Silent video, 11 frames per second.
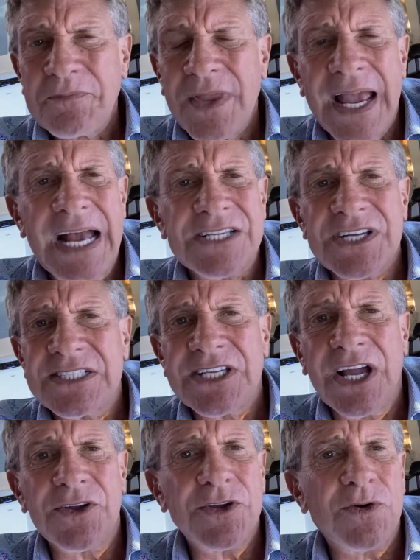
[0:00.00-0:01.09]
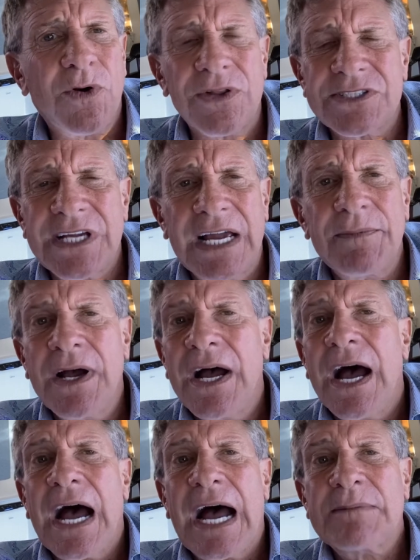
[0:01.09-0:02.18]
As I tell you all the time,
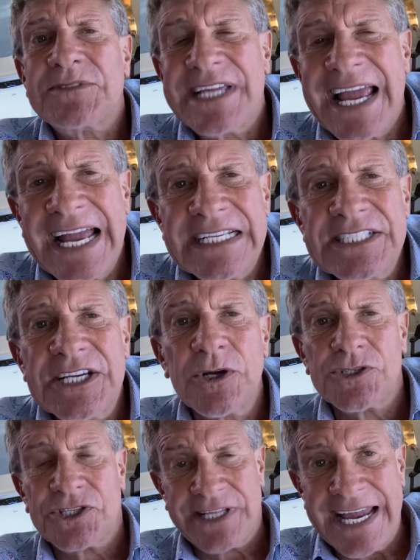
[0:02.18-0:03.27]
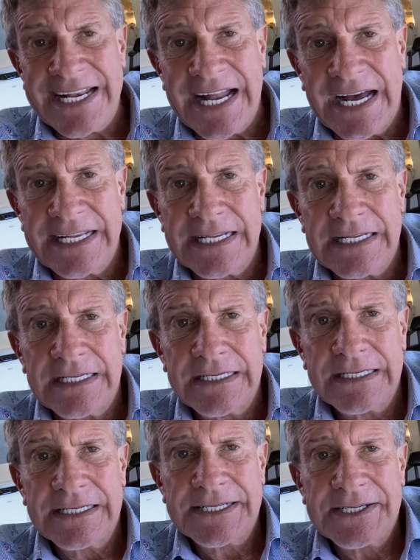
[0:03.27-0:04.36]
I'm 10 years late on it.
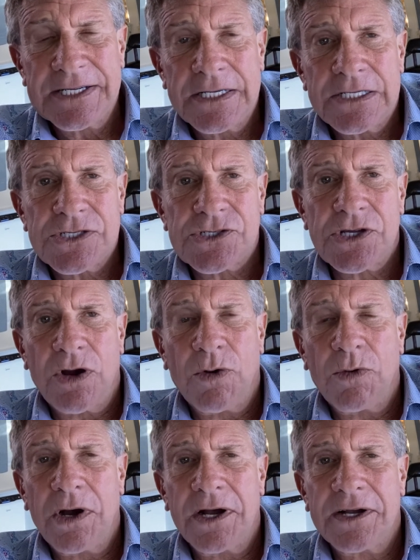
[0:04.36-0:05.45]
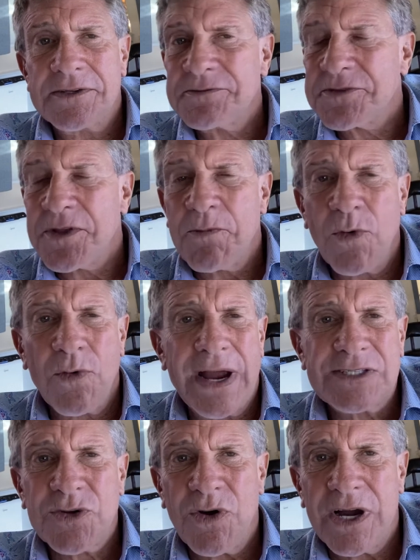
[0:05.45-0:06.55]
So the more I
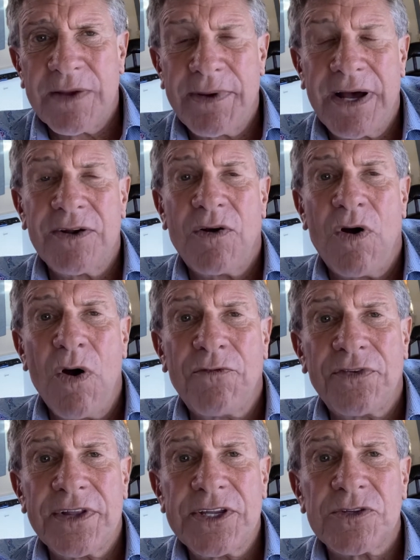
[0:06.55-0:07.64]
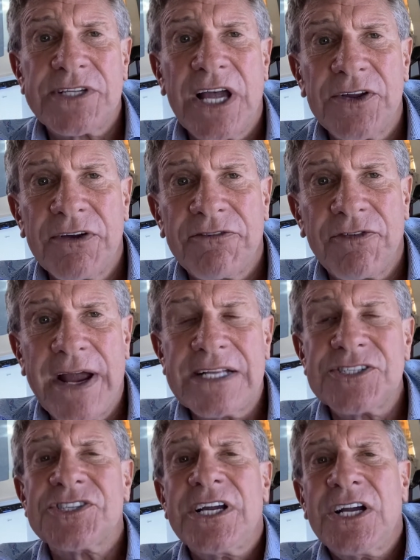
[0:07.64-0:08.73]
talk about it, hopefully you'll tell your
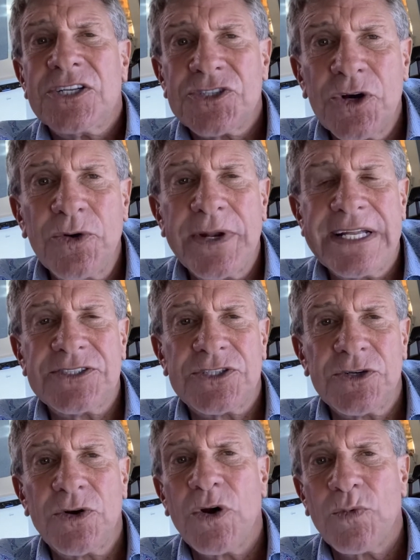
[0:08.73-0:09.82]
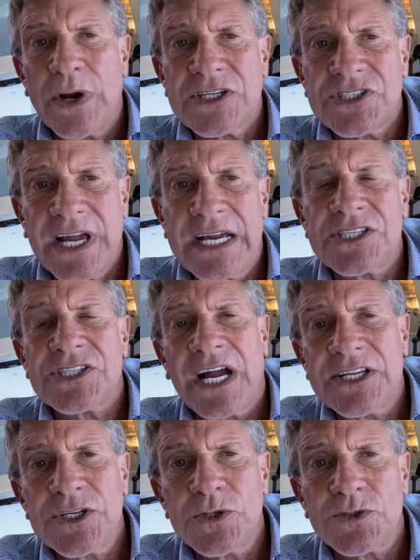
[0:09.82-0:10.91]
friends, tune into Rick Sykes on
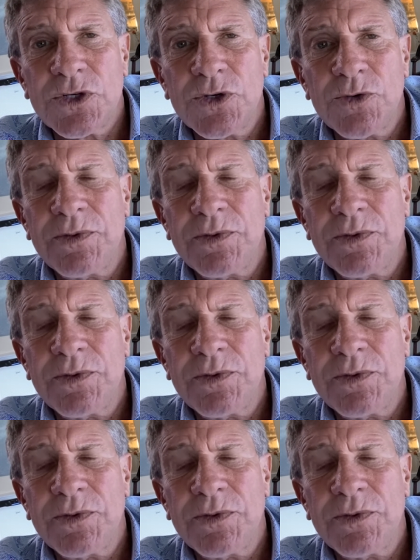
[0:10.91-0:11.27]
YouTube,